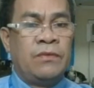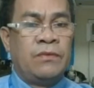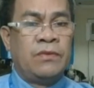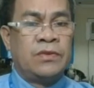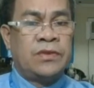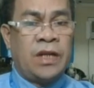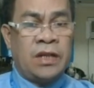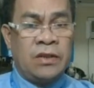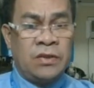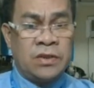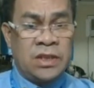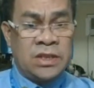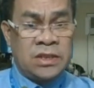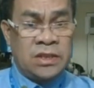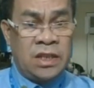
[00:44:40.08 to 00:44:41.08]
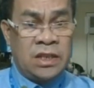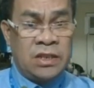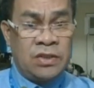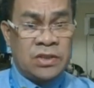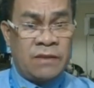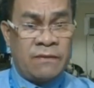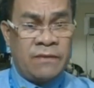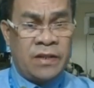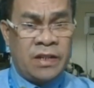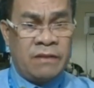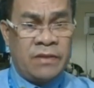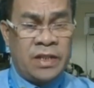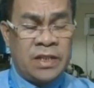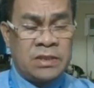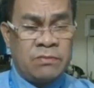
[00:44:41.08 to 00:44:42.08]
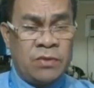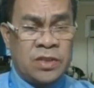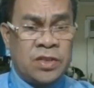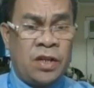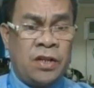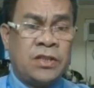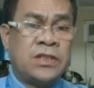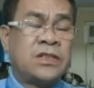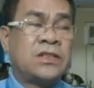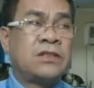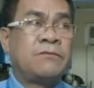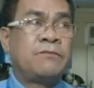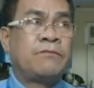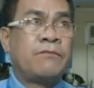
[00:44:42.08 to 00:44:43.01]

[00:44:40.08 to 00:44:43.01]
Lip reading: take note, this dq is a very, very small charge.